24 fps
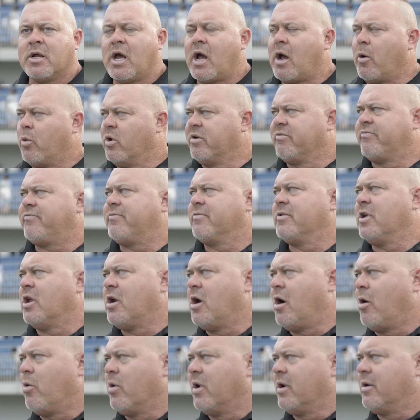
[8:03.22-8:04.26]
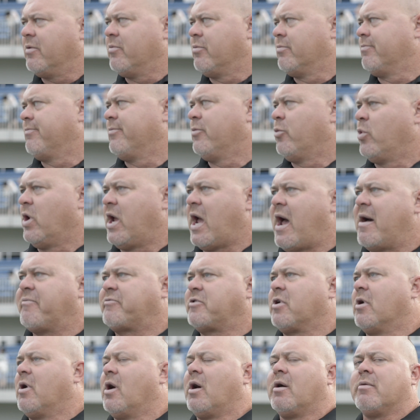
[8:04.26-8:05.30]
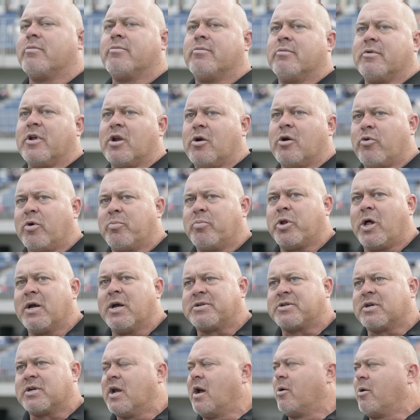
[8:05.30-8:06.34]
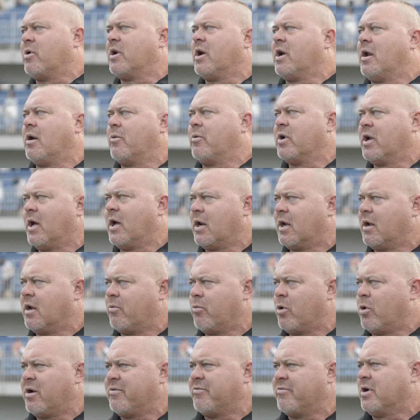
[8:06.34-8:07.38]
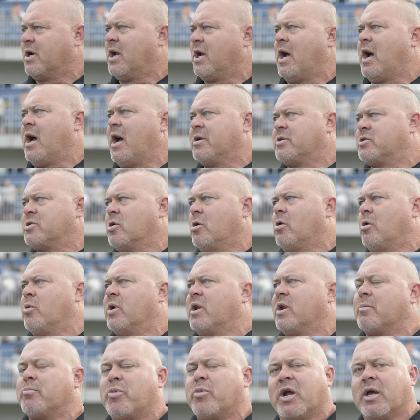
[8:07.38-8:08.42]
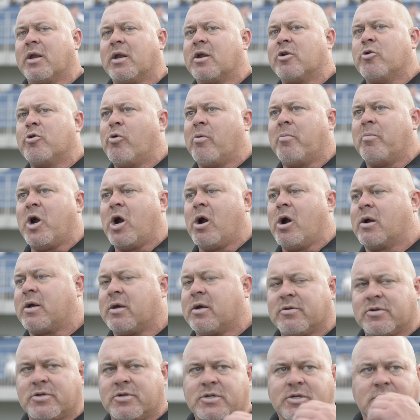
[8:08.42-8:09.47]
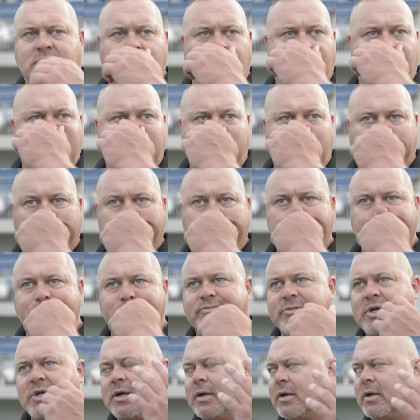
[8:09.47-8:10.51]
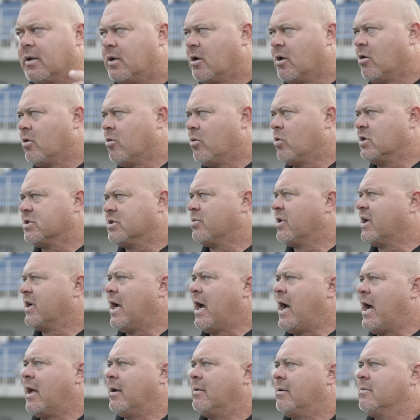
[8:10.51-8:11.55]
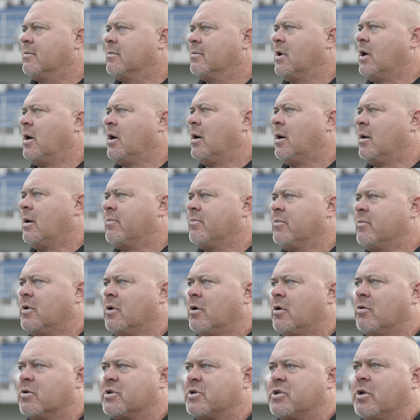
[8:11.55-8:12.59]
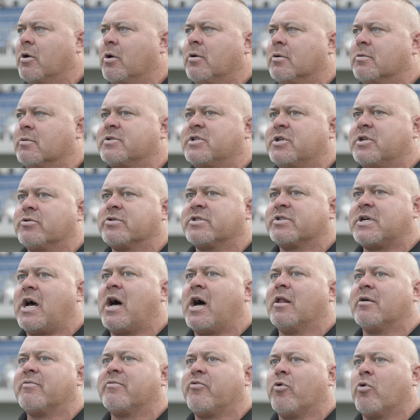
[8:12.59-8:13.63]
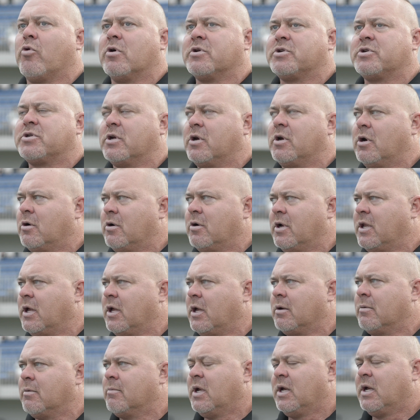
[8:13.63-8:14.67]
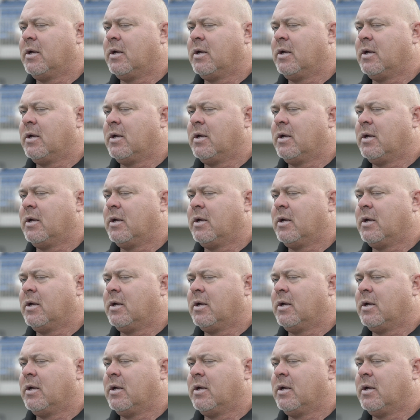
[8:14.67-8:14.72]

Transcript: uh, we've you know we we have to you know replace a guy. We got we got to get rid of a guy. So we didn't bring any new Americans. Uh, you know the ones we got, uh, you know, are still still solid for us. You know, and then